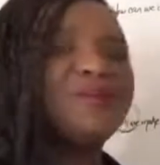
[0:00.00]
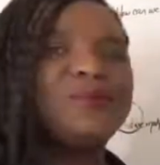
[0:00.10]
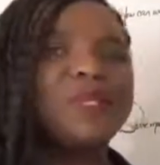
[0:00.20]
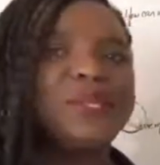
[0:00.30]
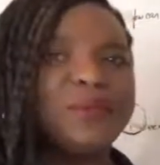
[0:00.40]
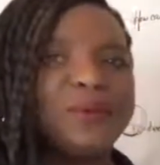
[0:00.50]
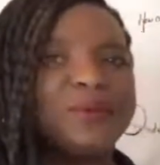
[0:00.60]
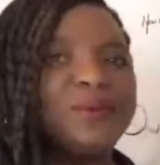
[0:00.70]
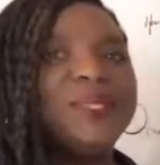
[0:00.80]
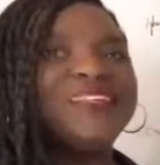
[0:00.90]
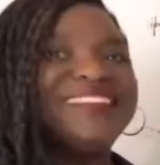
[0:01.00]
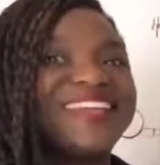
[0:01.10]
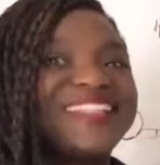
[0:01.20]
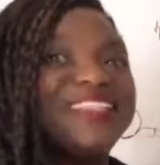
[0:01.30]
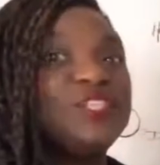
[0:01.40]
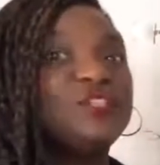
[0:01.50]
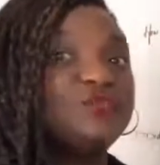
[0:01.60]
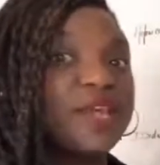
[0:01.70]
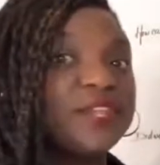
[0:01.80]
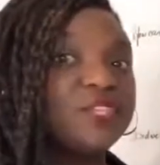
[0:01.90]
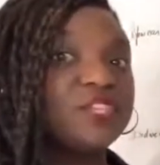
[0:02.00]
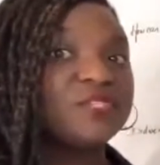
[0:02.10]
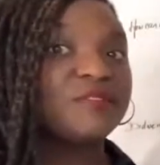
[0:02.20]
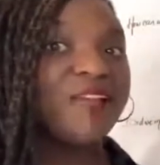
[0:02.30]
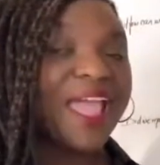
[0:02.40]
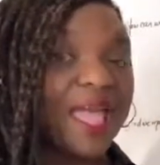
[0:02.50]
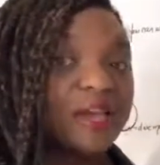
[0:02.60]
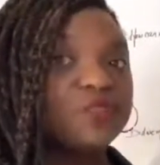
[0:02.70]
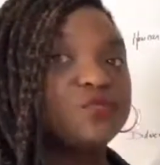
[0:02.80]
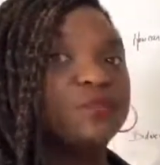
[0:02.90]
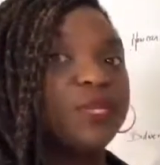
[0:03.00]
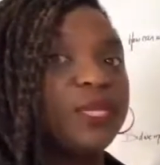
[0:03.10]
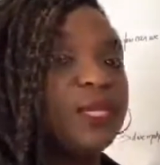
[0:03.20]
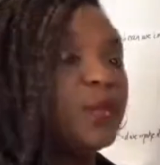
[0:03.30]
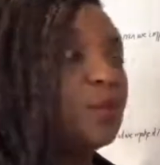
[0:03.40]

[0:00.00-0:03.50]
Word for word: do we know that these strategies are actually